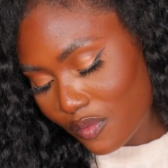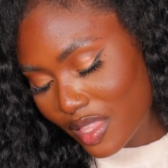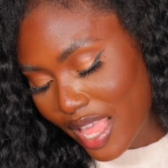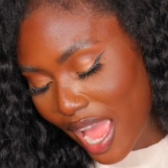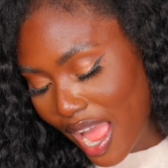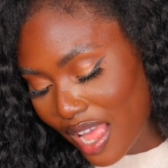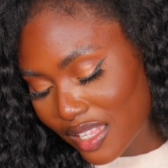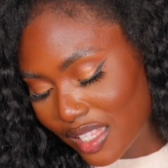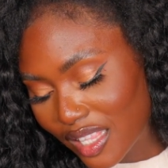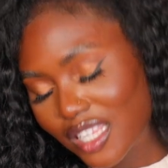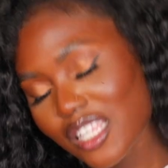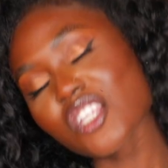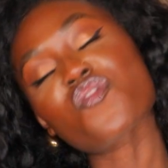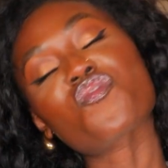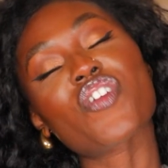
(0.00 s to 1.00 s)
Yes,
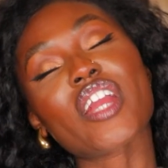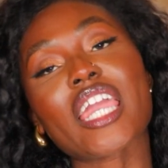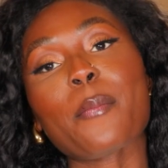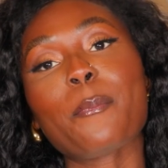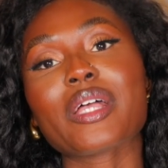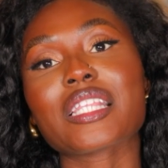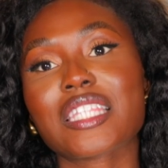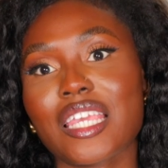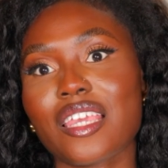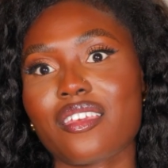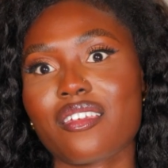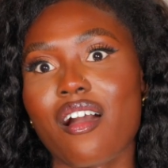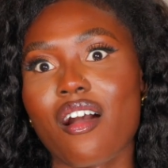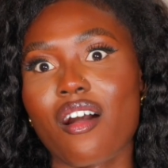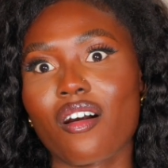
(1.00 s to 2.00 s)
this is freaking petite,
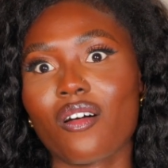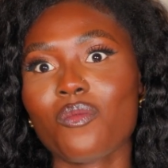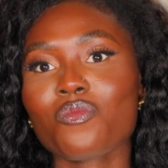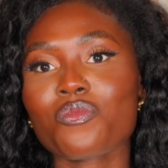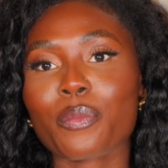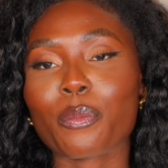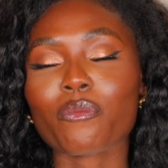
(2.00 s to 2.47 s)
y'all.